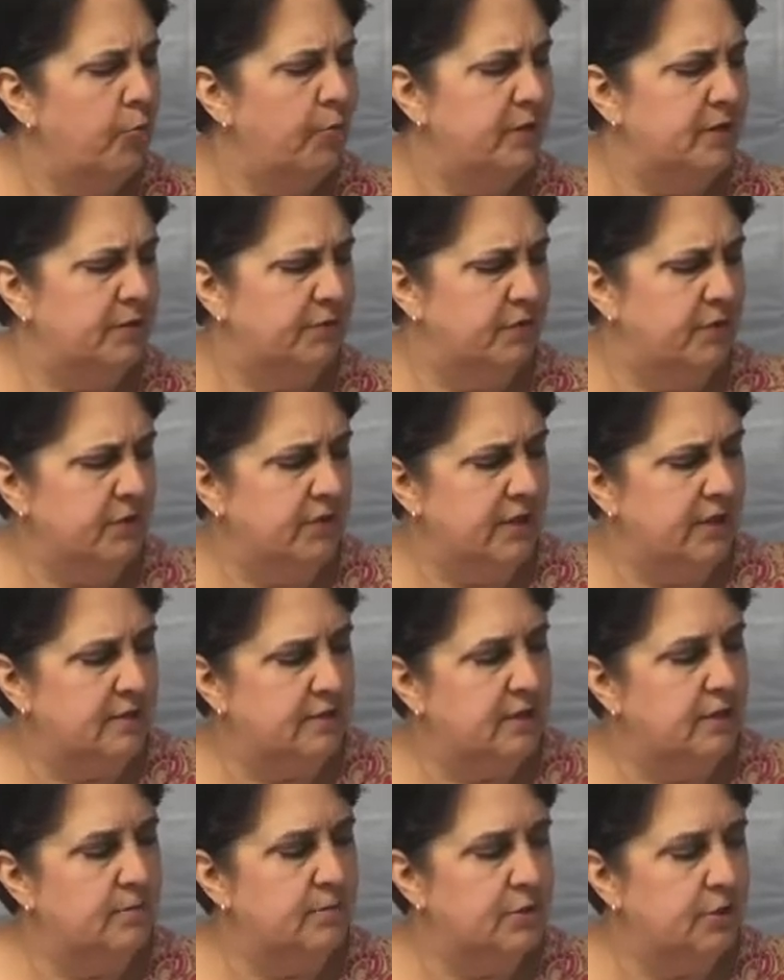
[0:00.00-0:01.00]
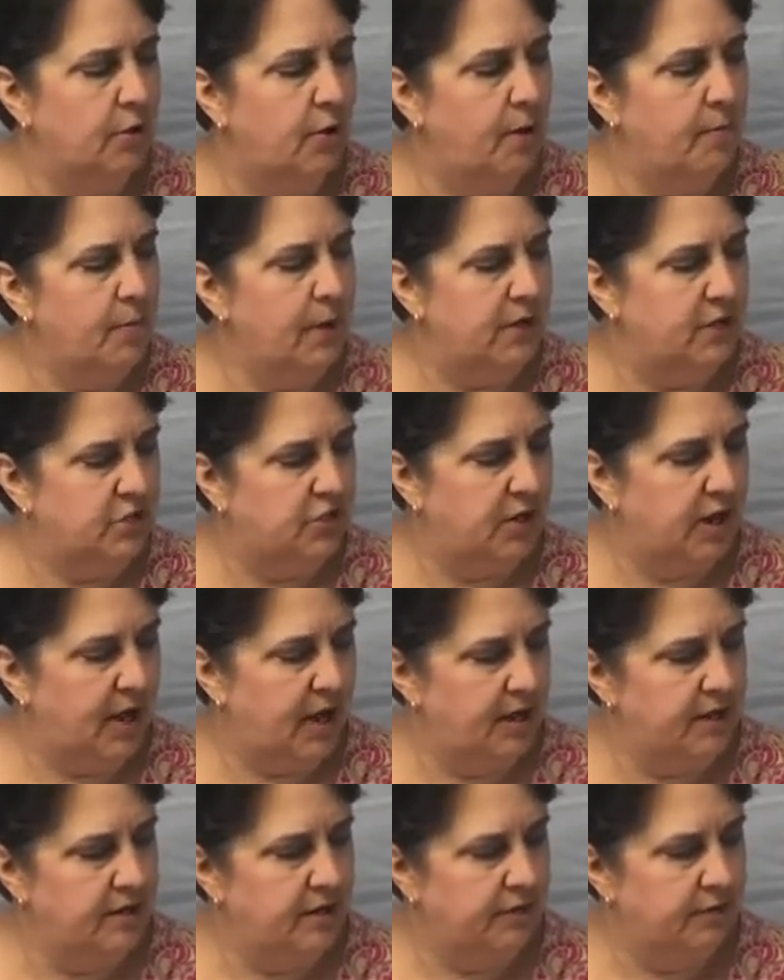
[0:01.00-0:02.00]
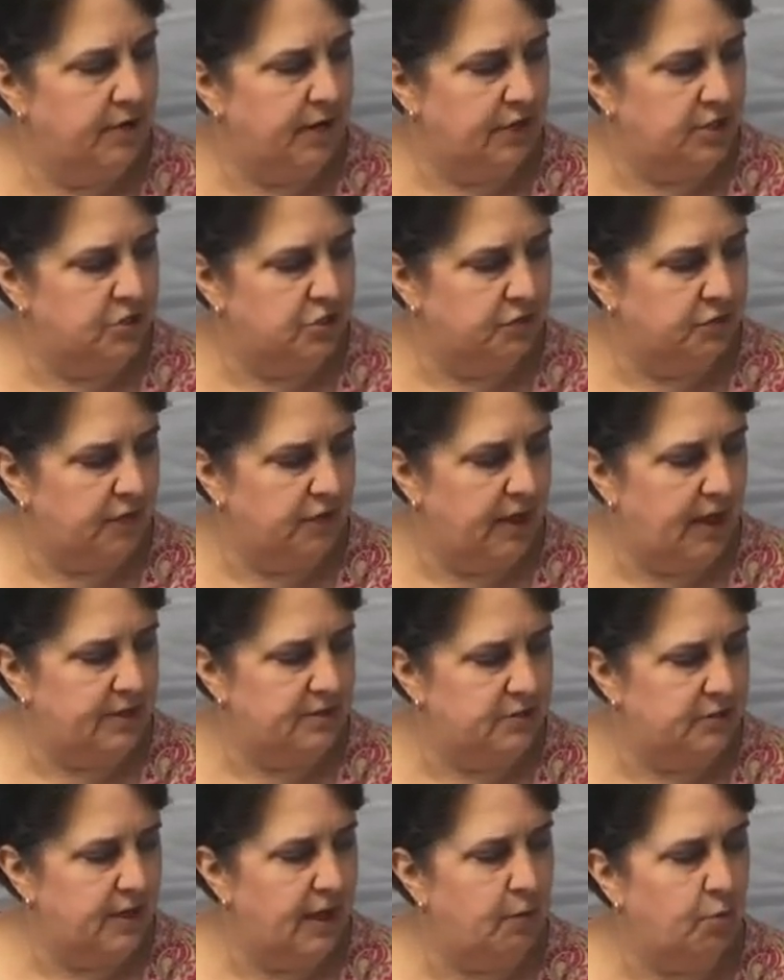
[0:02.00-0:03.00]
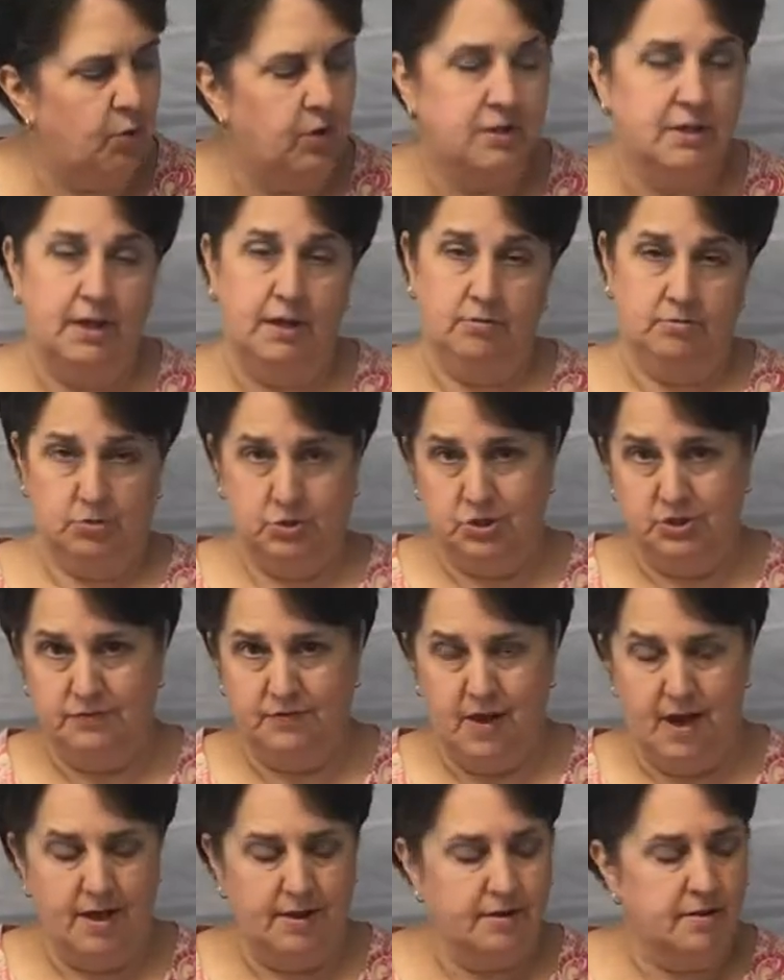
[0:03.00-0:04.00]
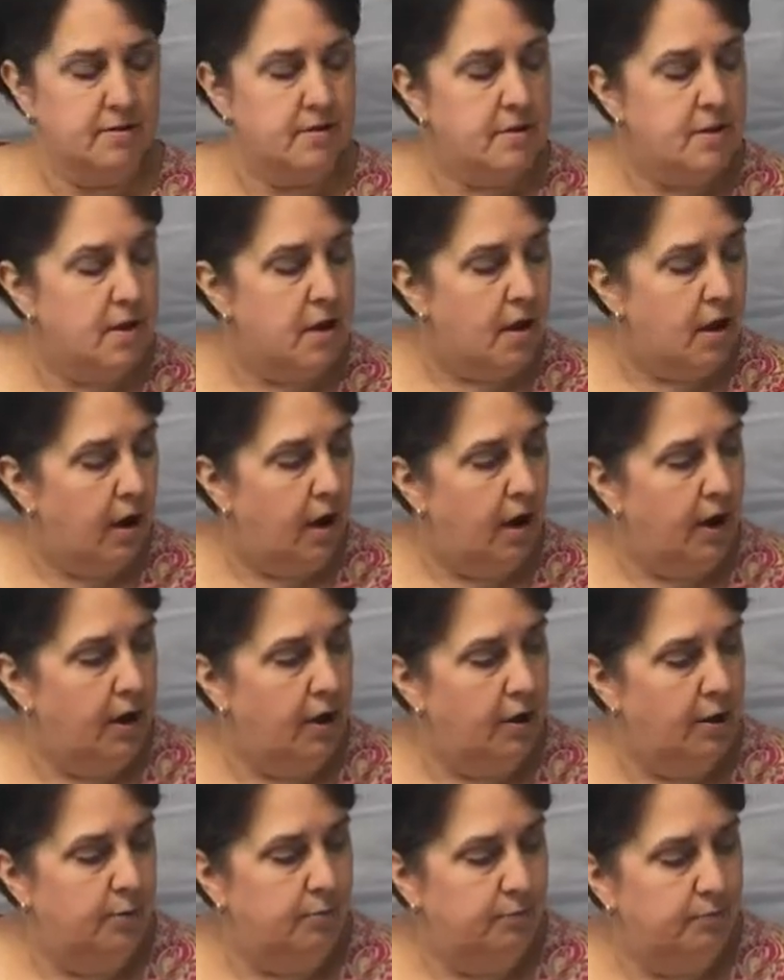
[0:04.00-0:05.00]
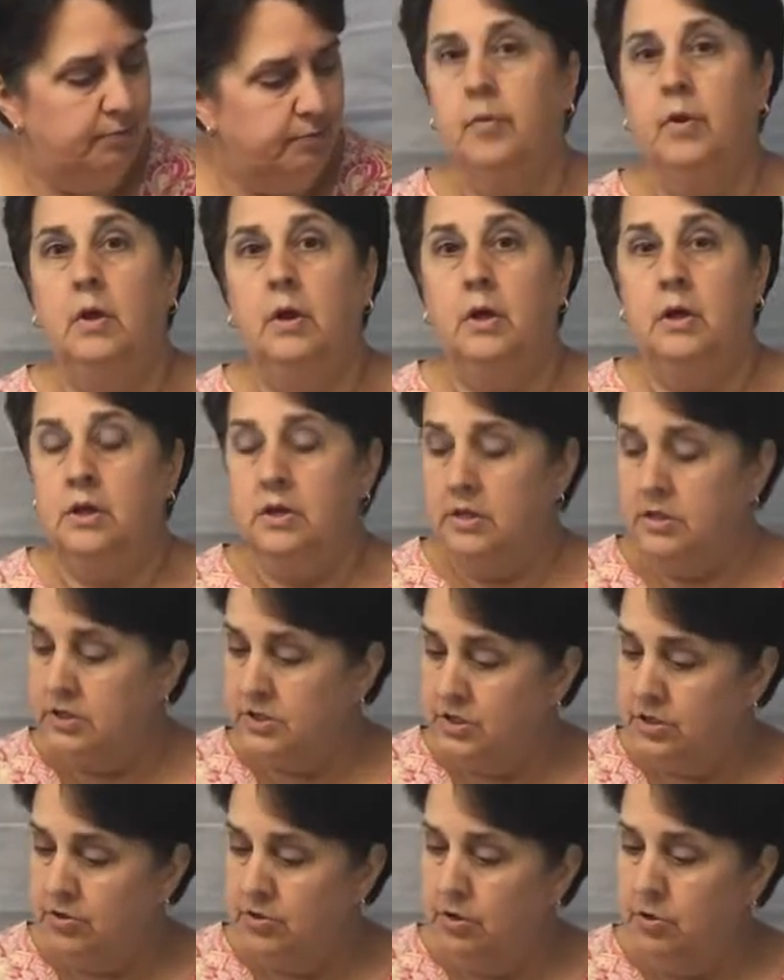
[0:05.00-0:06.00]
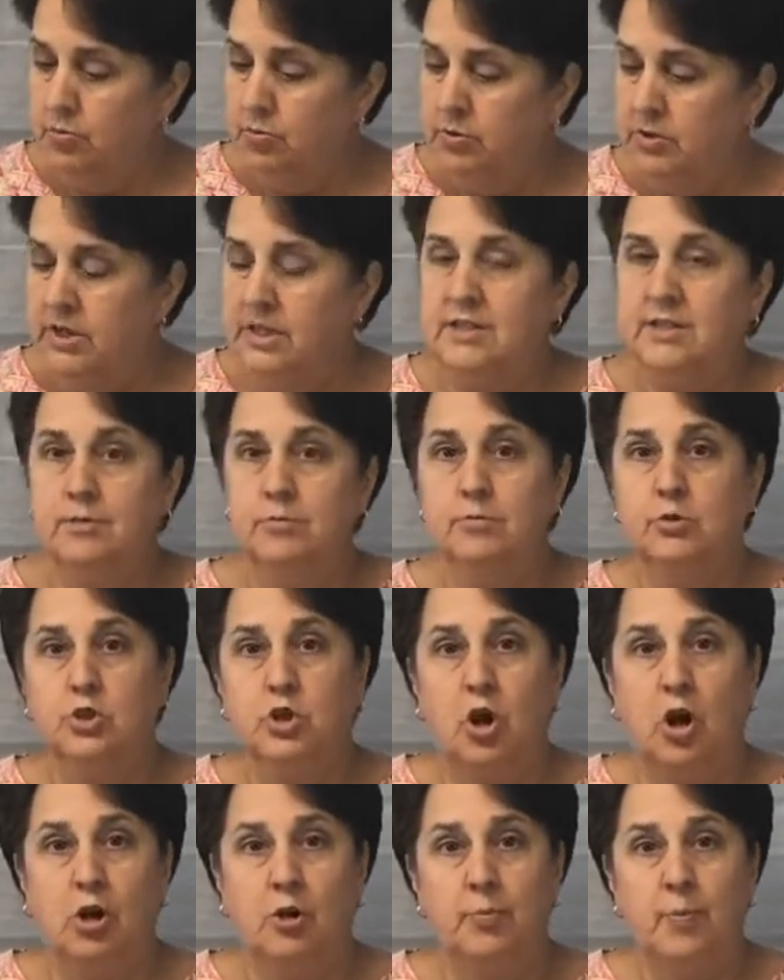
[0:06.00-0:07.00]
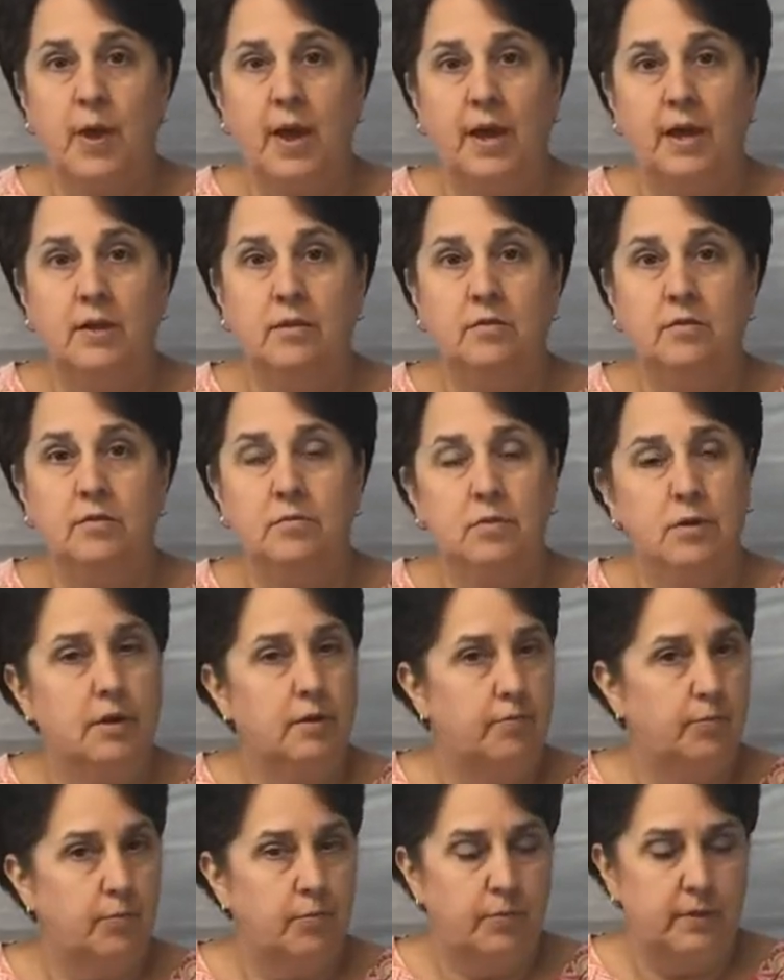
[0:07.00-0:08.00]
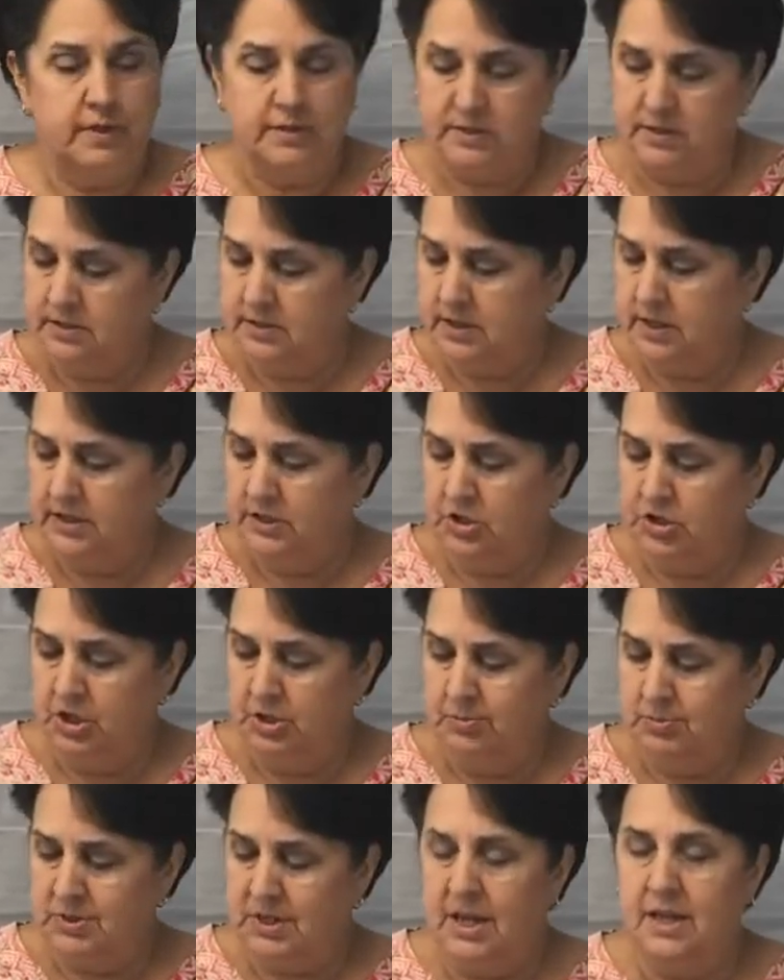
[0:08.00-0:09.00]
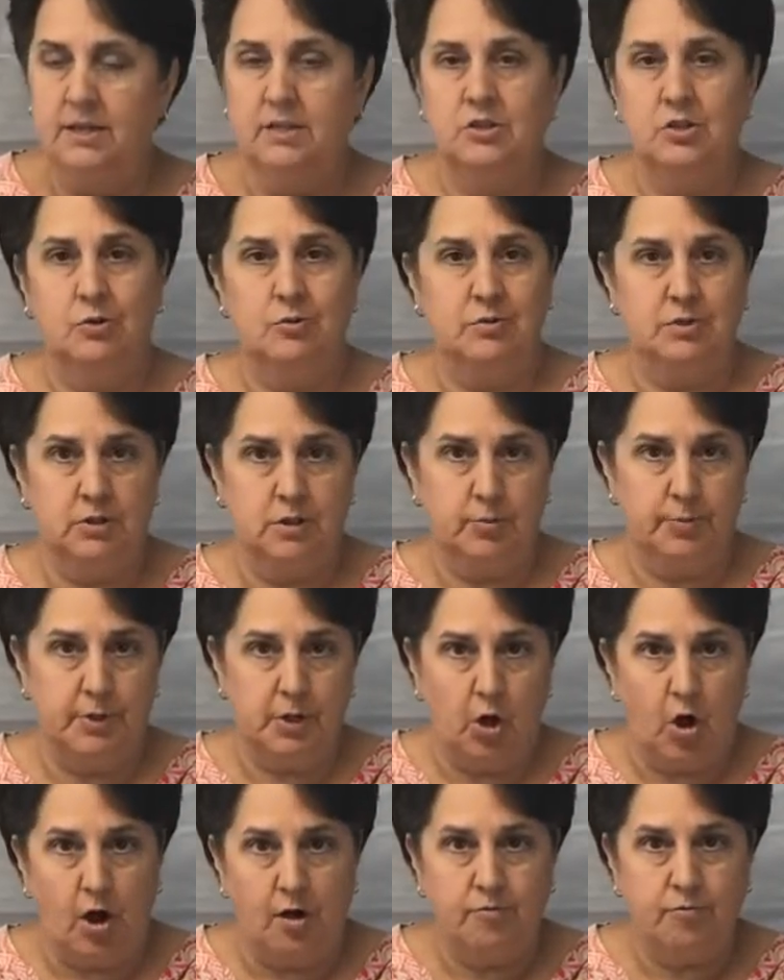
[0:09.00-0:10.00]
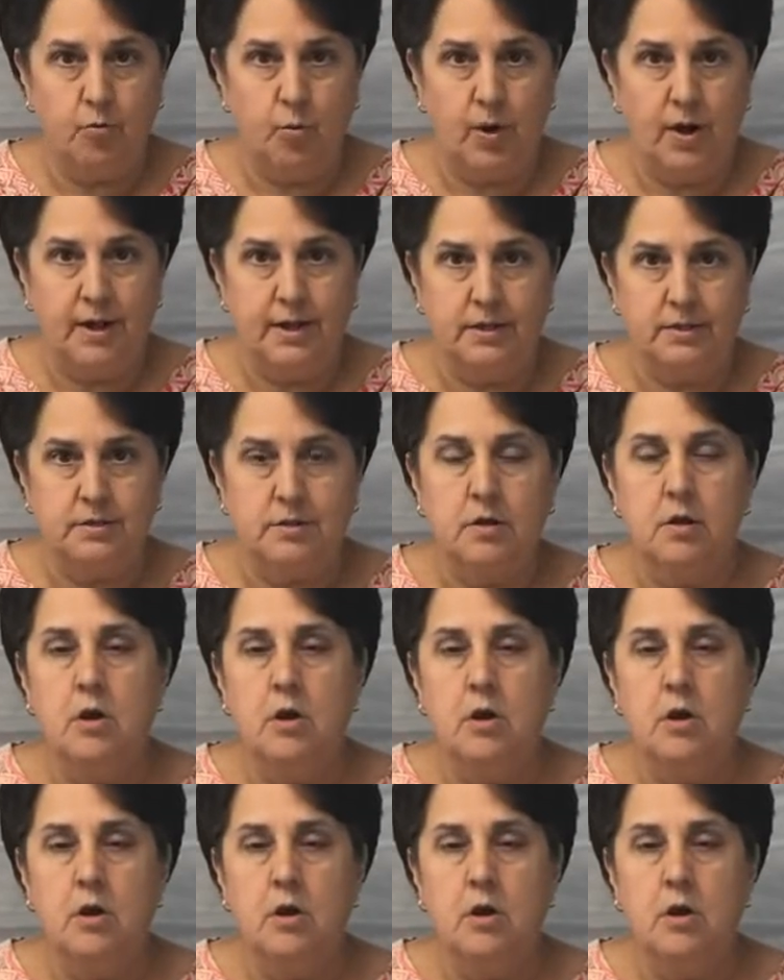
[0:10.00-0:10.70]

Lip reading: and different things on them. So I made sure I had enough extra for that. So that worked out just fine. So you will need some chalk paint. This is a sheepskin, so it's a little bit off-white.